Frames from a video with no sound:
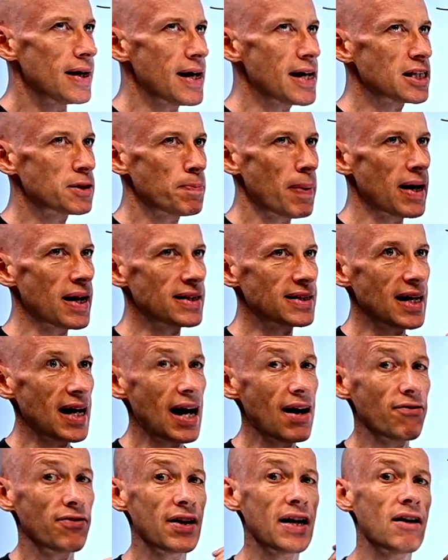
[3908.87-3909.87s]
It's better to
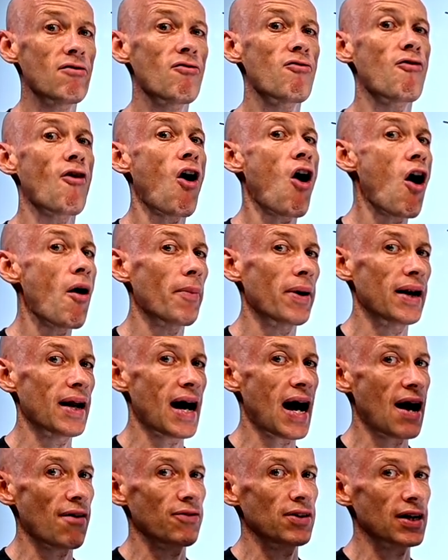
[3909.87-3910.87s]
have the
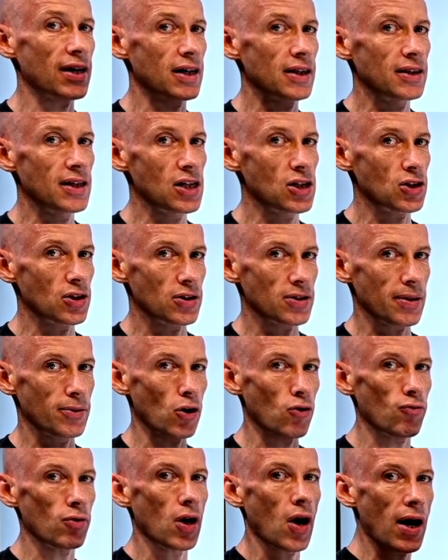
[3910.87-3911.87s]
environment having the conditions and
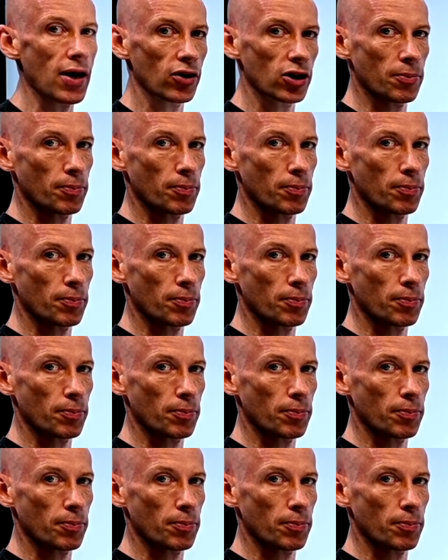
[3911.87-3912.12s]
not relying